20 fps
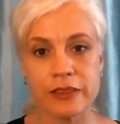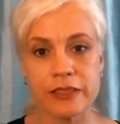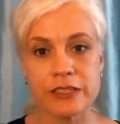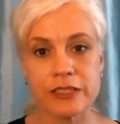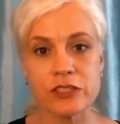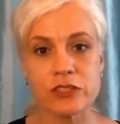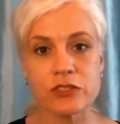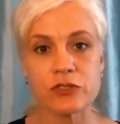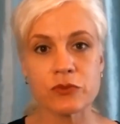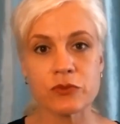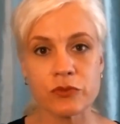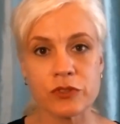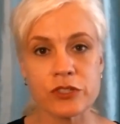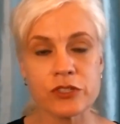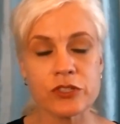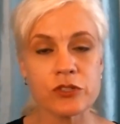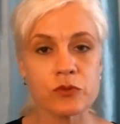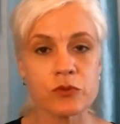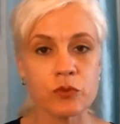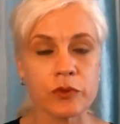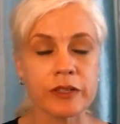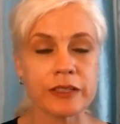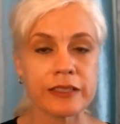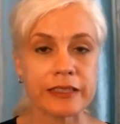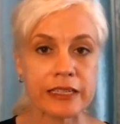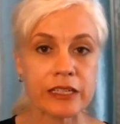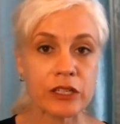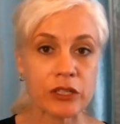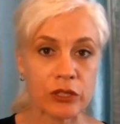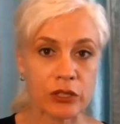this is, this is
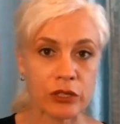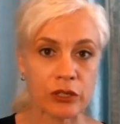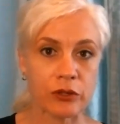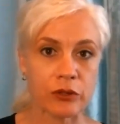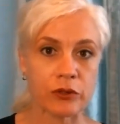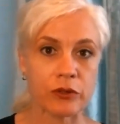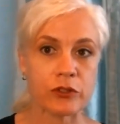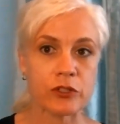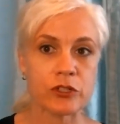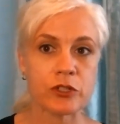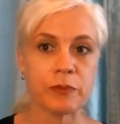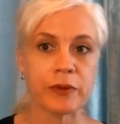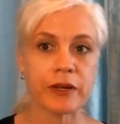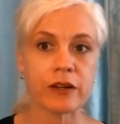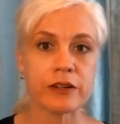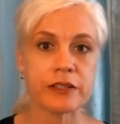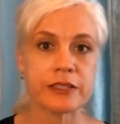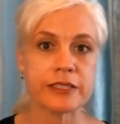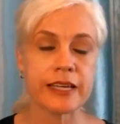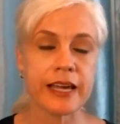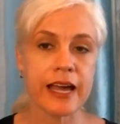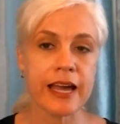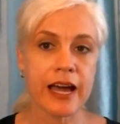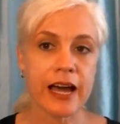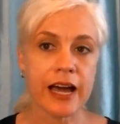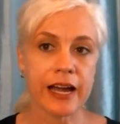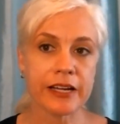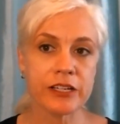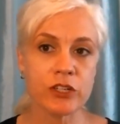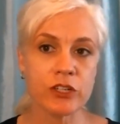really huge, because
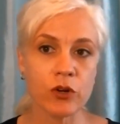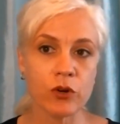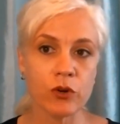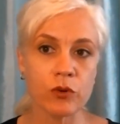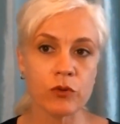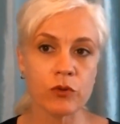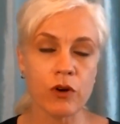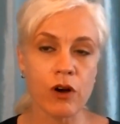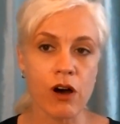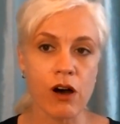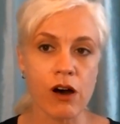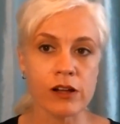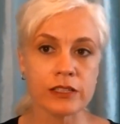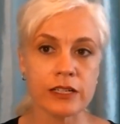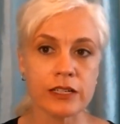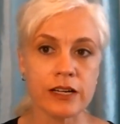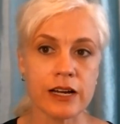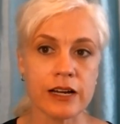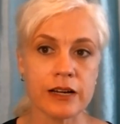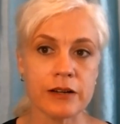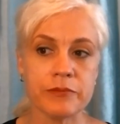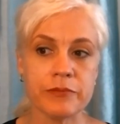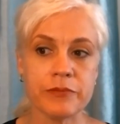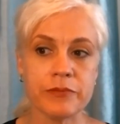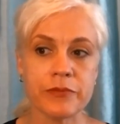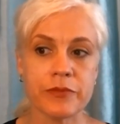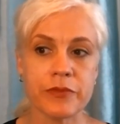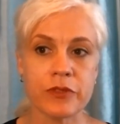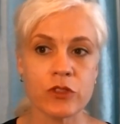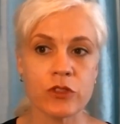I know all,
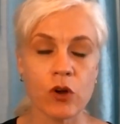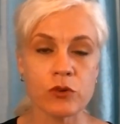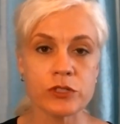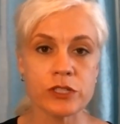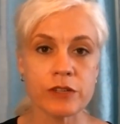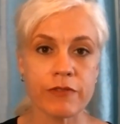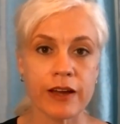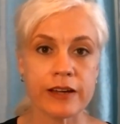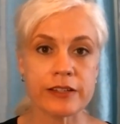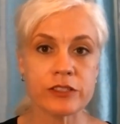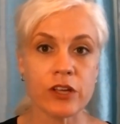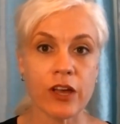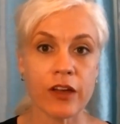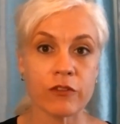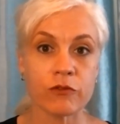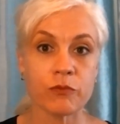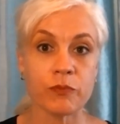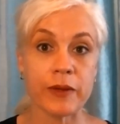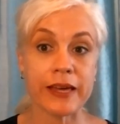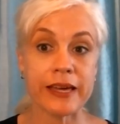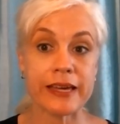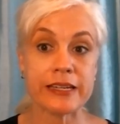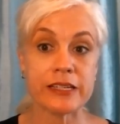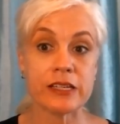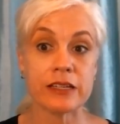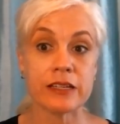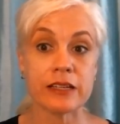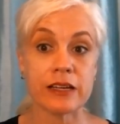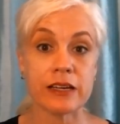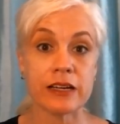um, those of us have
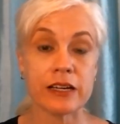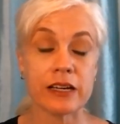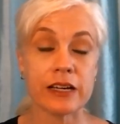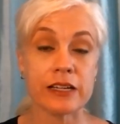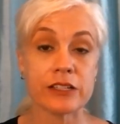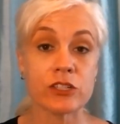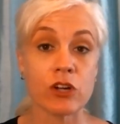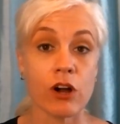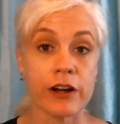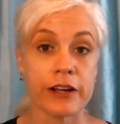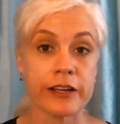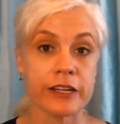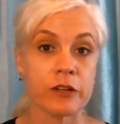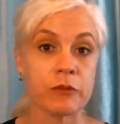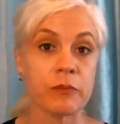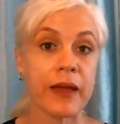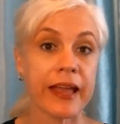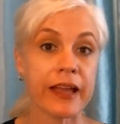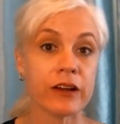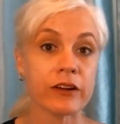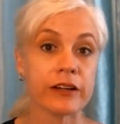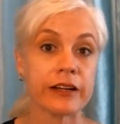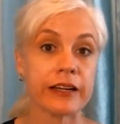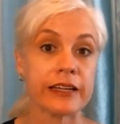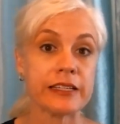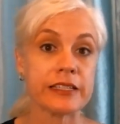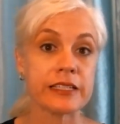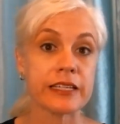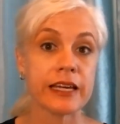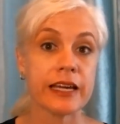been a targeted
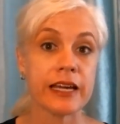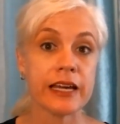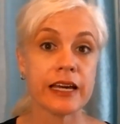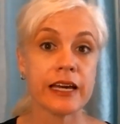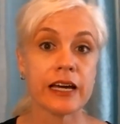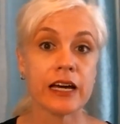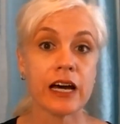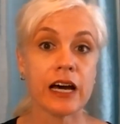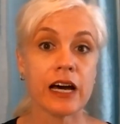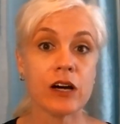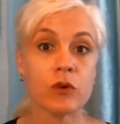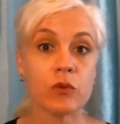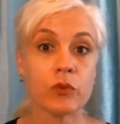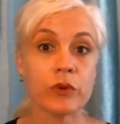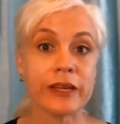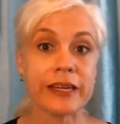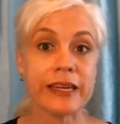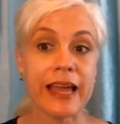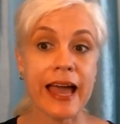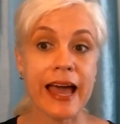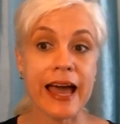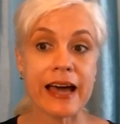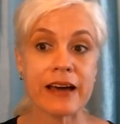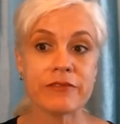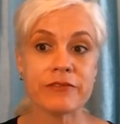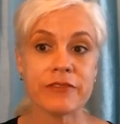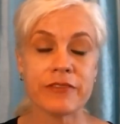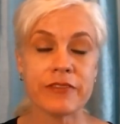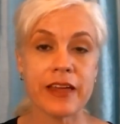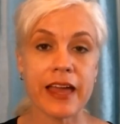parent. Uh, we
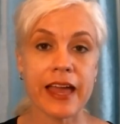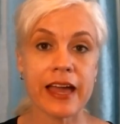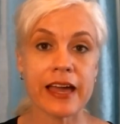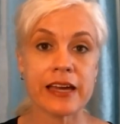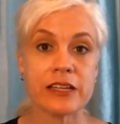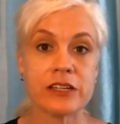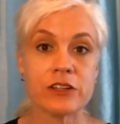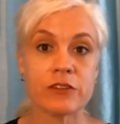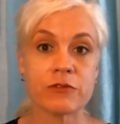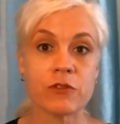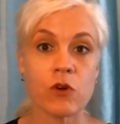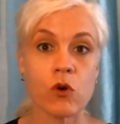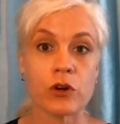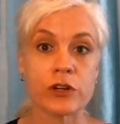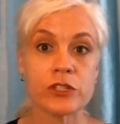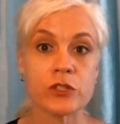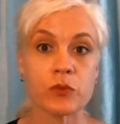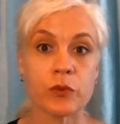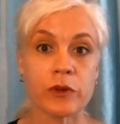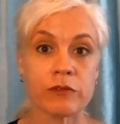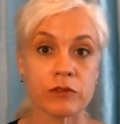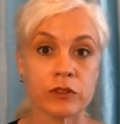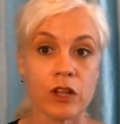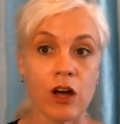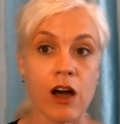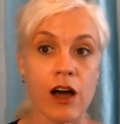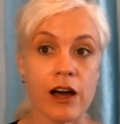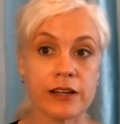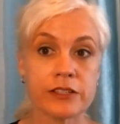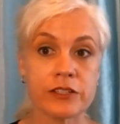have, and of course, we've
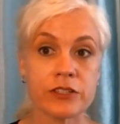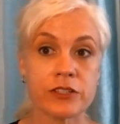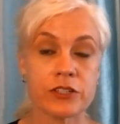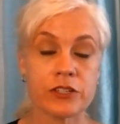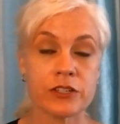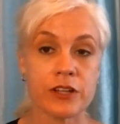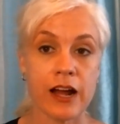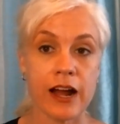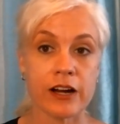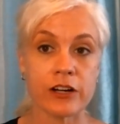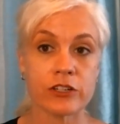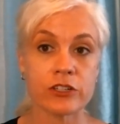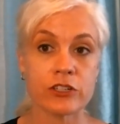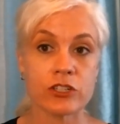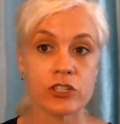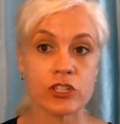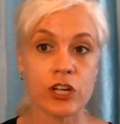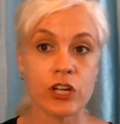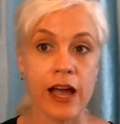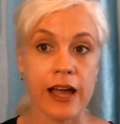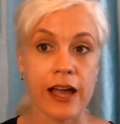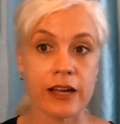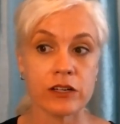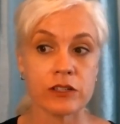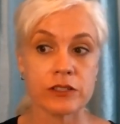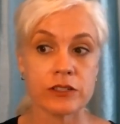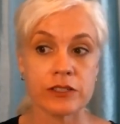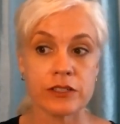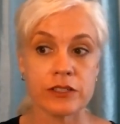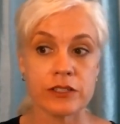lost our
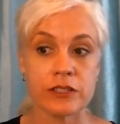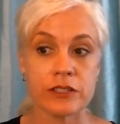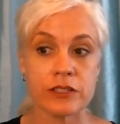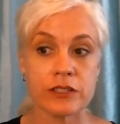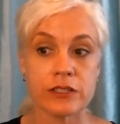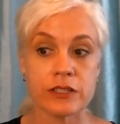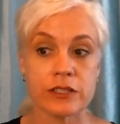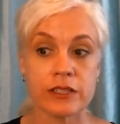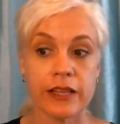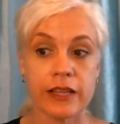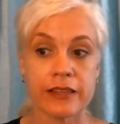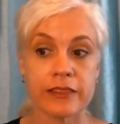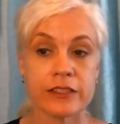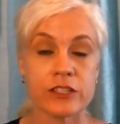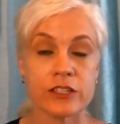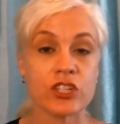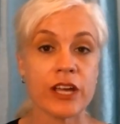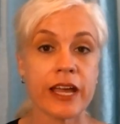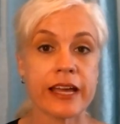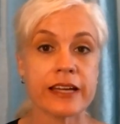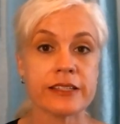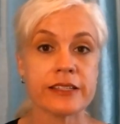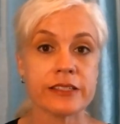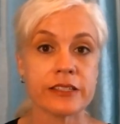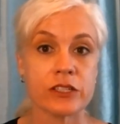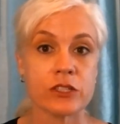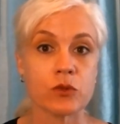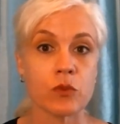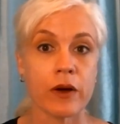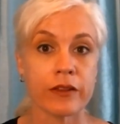child, like the
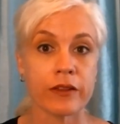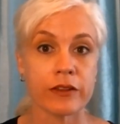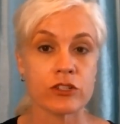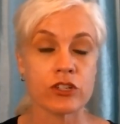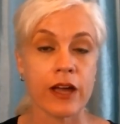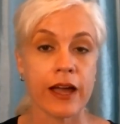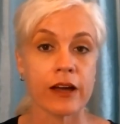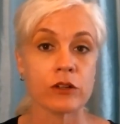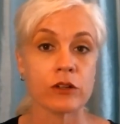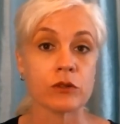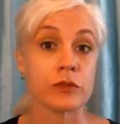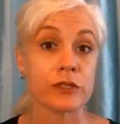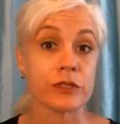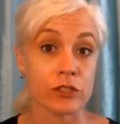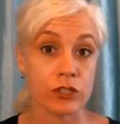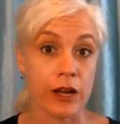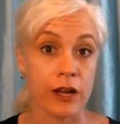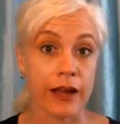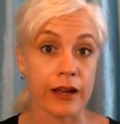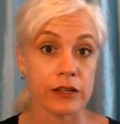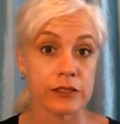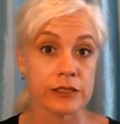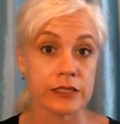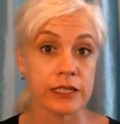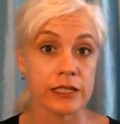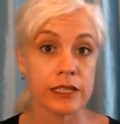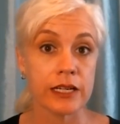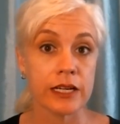chances while the child was a child.